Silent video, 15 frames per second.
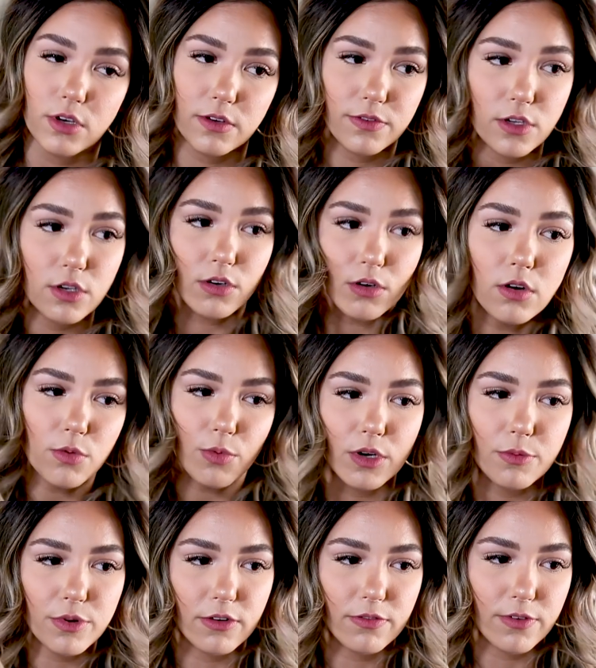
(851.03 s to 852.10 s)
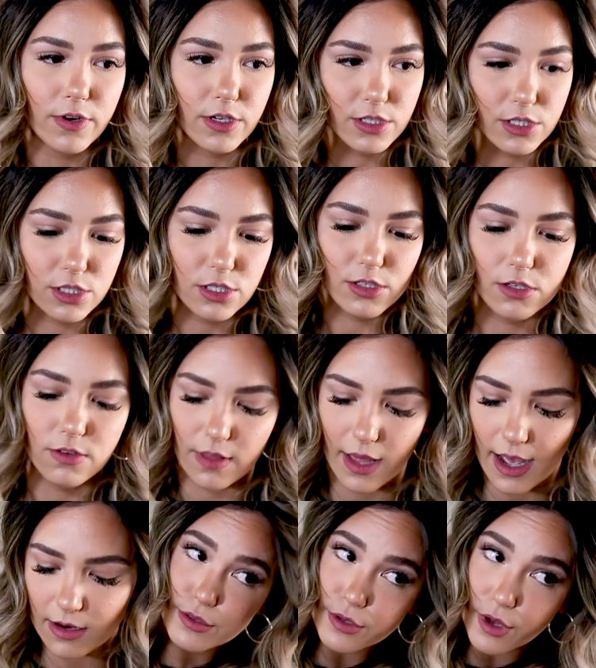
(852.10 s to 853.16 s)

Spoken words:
if you would prefer to just do that.